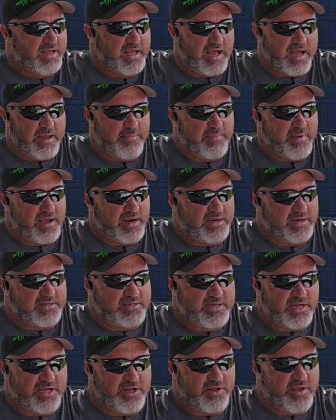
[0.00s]
I'm not gonna
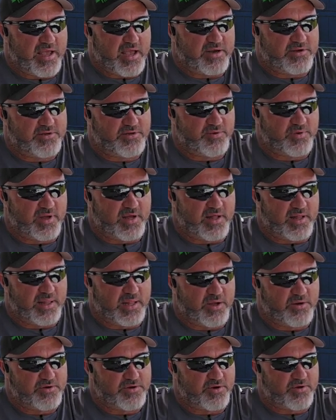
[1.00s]
tell you how to
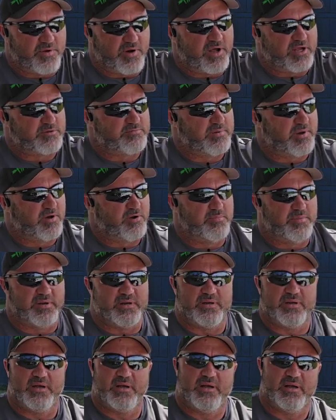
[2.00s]
load your crossbow,
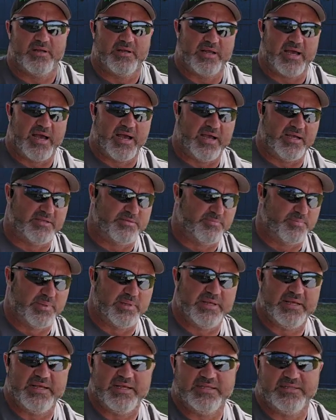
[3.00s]
but guys,
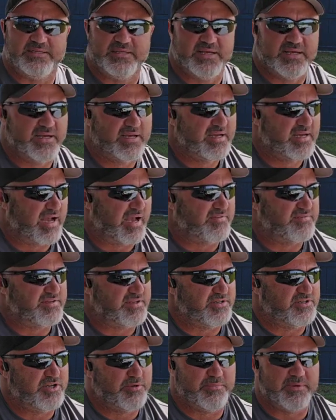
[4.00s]
please, I've
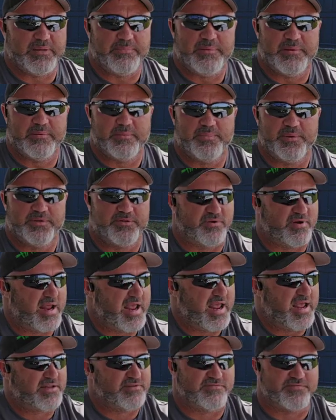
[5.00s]
seen too many people put their
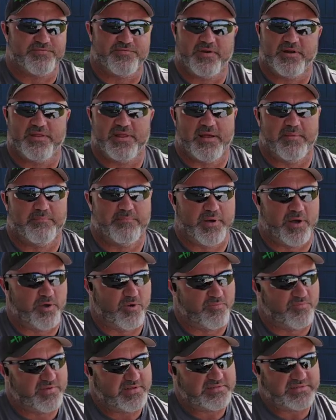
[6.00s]
hands in front of that
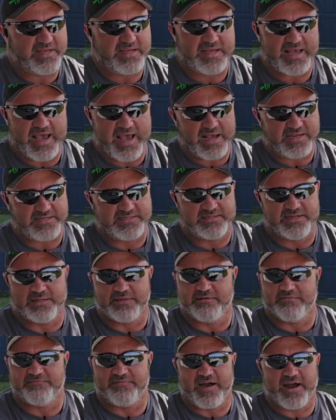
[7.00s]
bolt. This thing
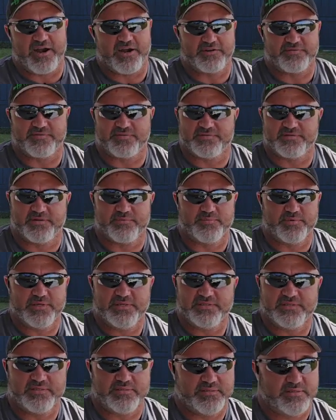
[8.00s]
accidentally fires for some
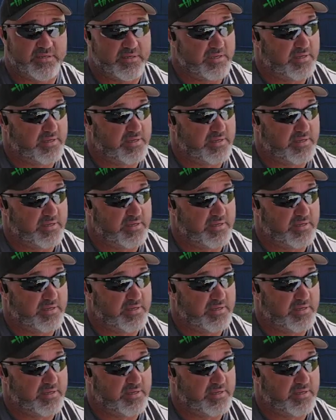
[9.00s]
reason.